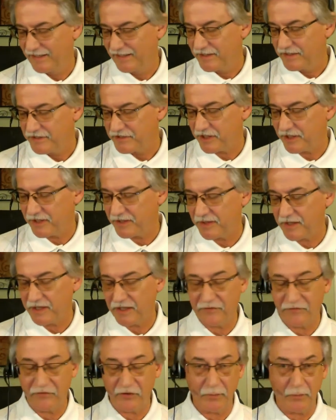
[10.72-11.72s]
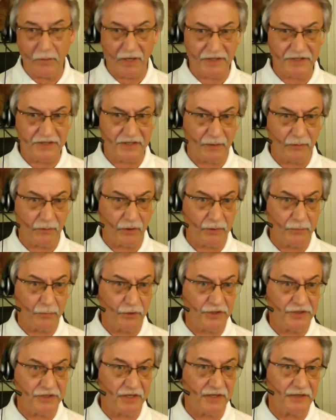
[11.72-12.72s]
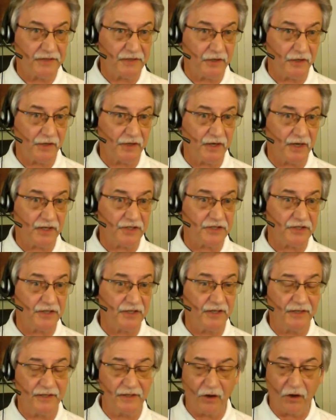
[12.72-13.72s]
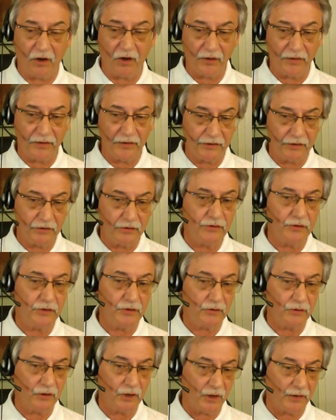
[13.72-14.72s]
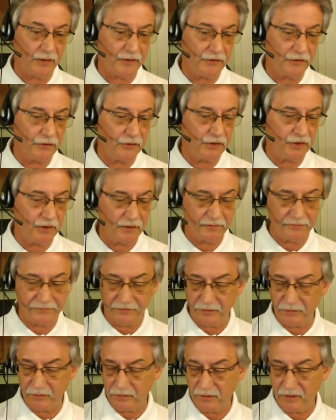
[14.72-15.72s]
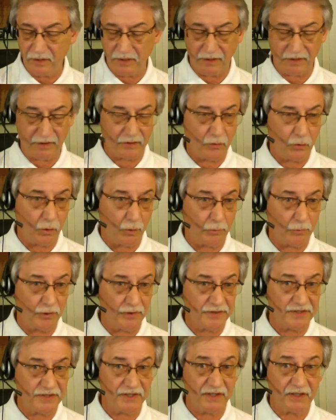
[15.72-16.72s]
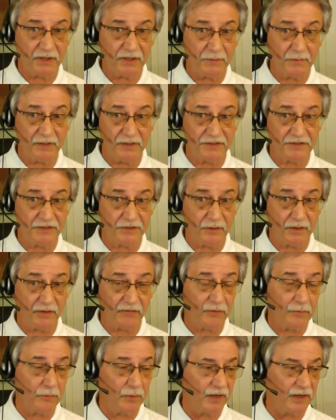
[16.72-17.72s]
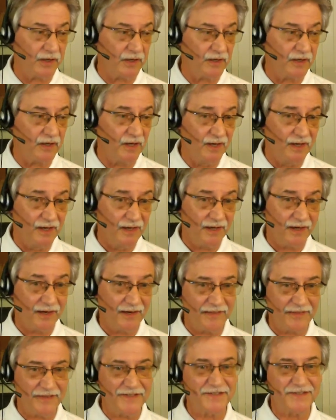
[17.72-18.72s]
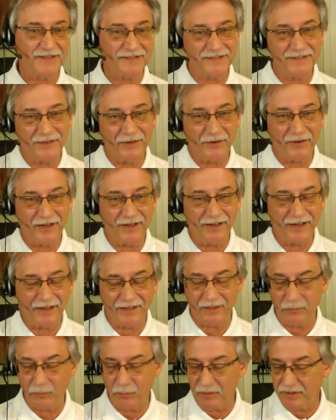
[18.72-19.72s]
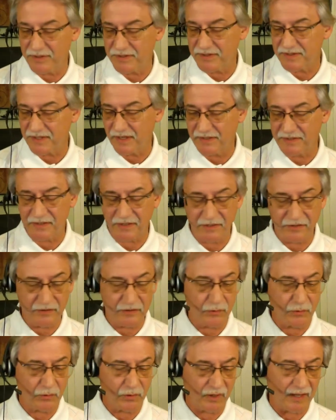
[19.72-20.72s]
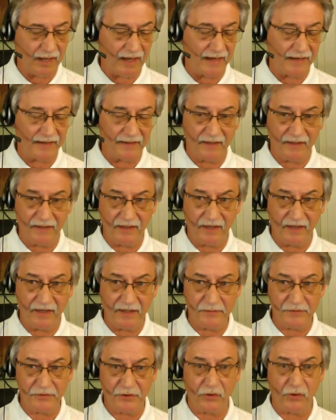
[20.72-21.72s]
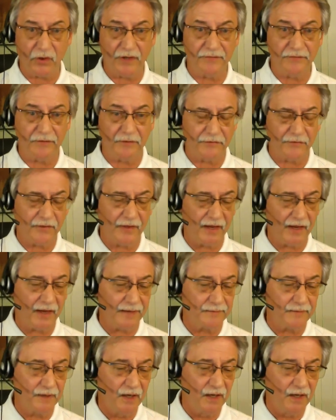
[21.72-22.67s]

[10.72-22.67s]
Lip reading: Jane, thank you very much. I really appreciate the introduction and all that you do and all that you give to the corporate team and to everybody that's connected with Essante. You do a lot, and I am so grateful for that.